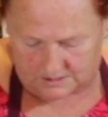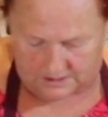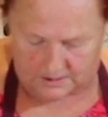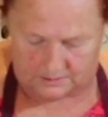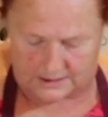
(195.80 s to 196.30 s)

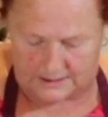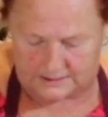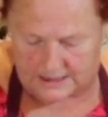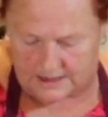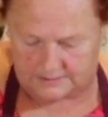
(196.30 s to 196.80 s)
And a lot of
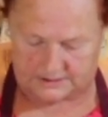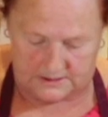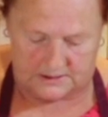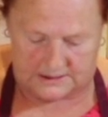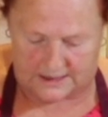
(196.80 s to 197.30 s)
times,
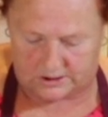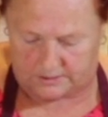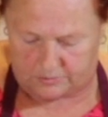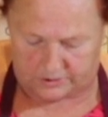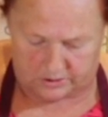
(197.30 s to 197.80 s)
this is actually
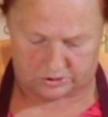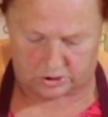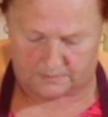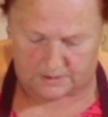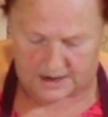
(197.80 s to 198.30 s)
a pretty good
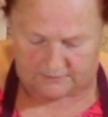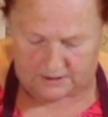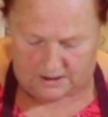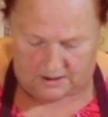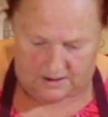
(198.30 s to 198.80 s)
sharp
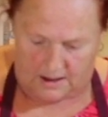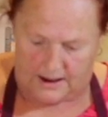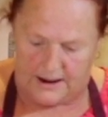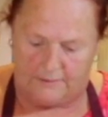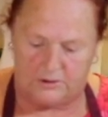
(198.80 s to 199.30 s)
knife.
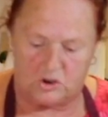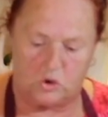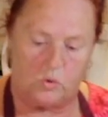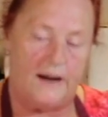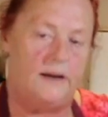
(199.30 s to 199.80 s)
I have a
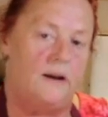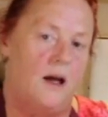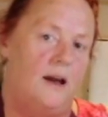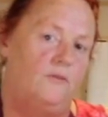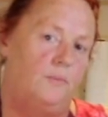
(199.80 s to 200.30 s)
serrated
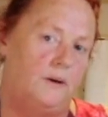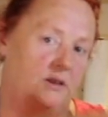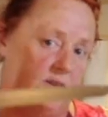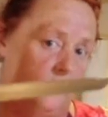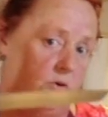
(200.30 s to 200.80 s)
knife
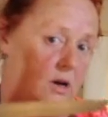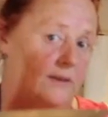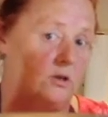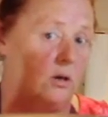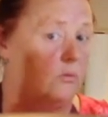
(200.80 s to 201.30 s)
because if your
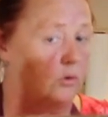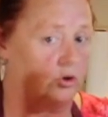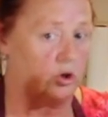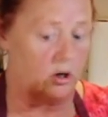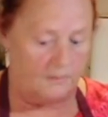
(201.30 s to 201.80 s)
knives aren't real
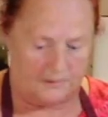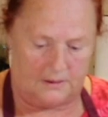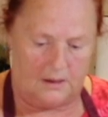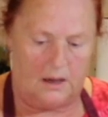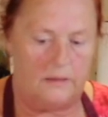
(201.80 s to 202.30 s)
sharp,
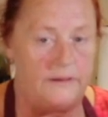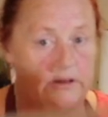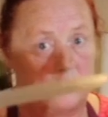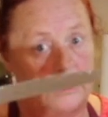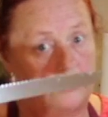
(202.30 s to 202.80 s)

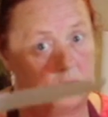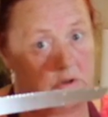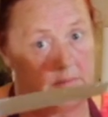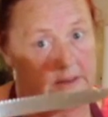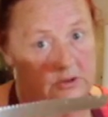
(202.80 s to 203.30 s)
these will cut through
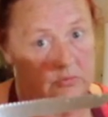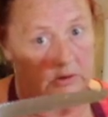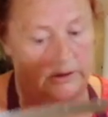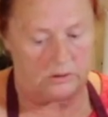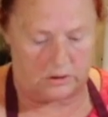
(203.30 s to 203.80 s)
tomatoes
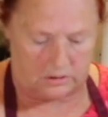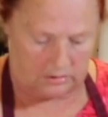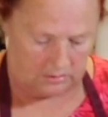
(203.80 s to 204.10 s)
really good.